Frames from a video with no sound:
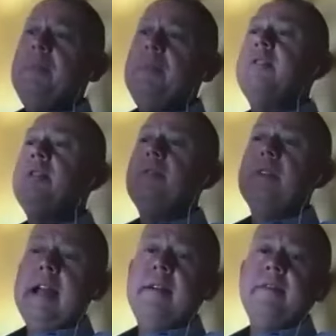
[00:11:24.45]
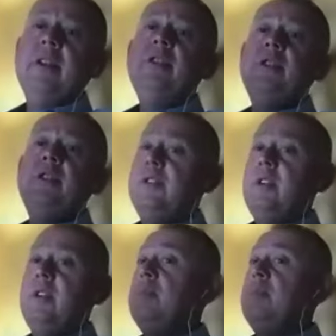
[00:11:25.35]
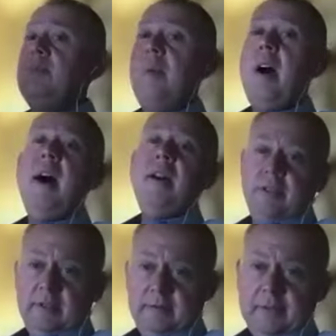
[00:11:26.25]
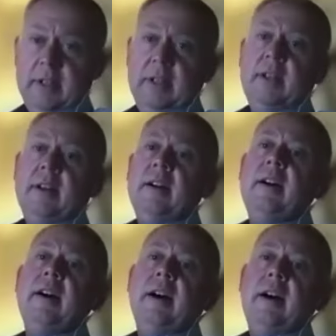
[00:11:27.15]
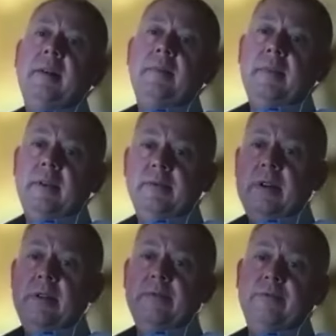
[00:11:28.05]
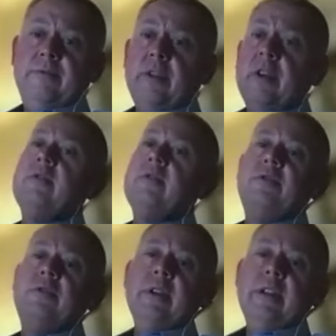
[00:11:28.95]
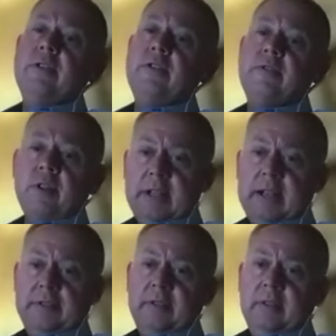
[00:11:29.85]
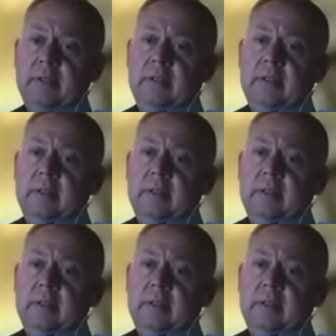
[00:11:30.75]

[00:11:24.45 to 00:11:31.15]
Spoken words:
so some people still can have an issue and show up as positive on drug screens and drug tests.